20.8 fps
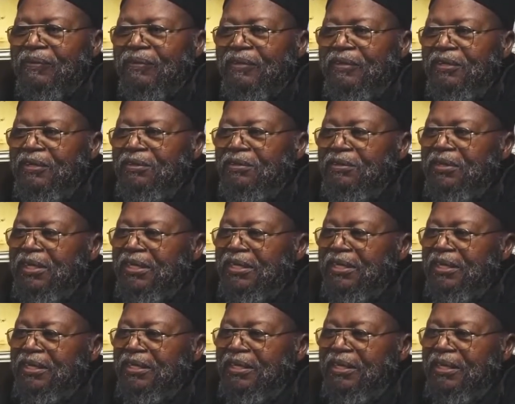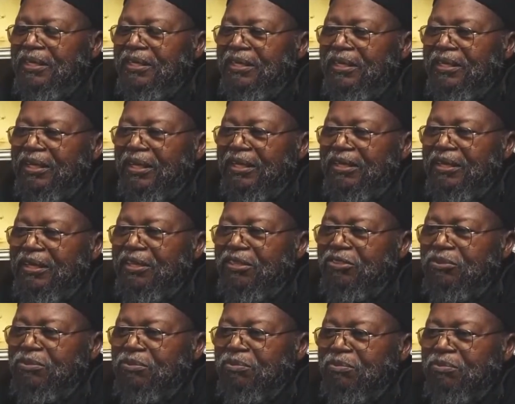You know, and
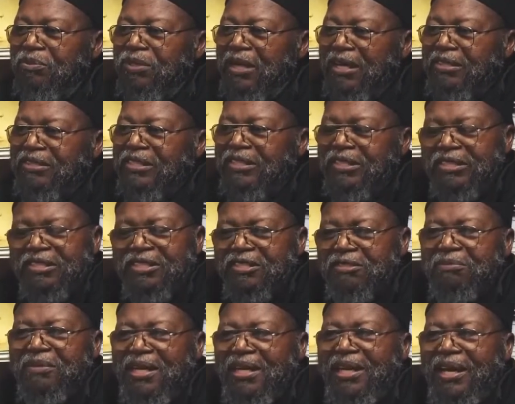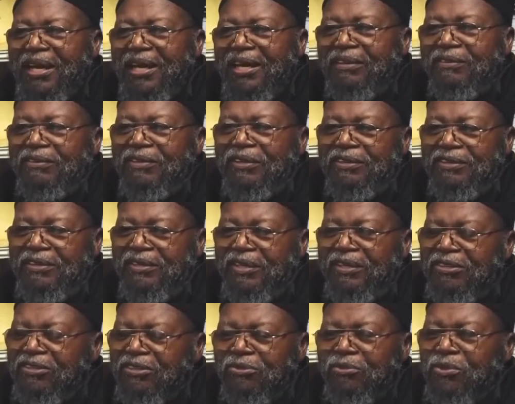this, I said, this is my life.
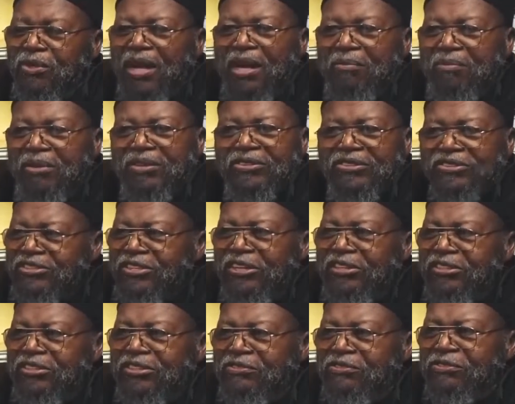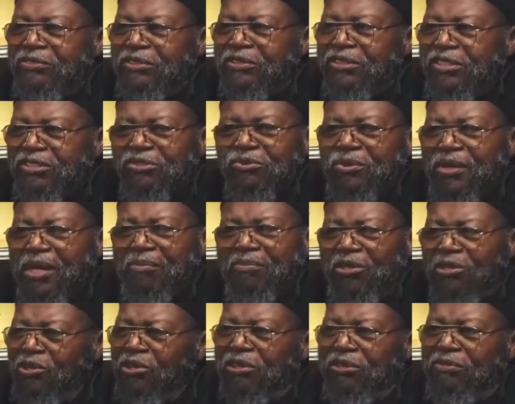This is what I've been searching for. This is what I'm
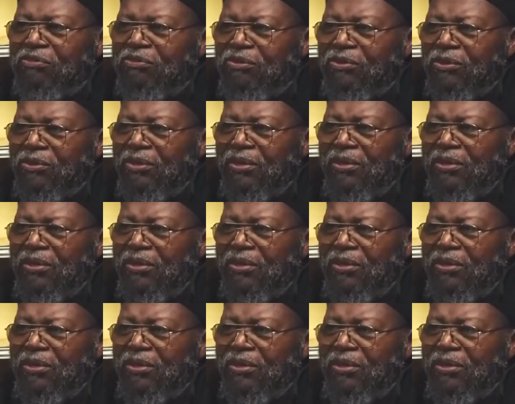looking for.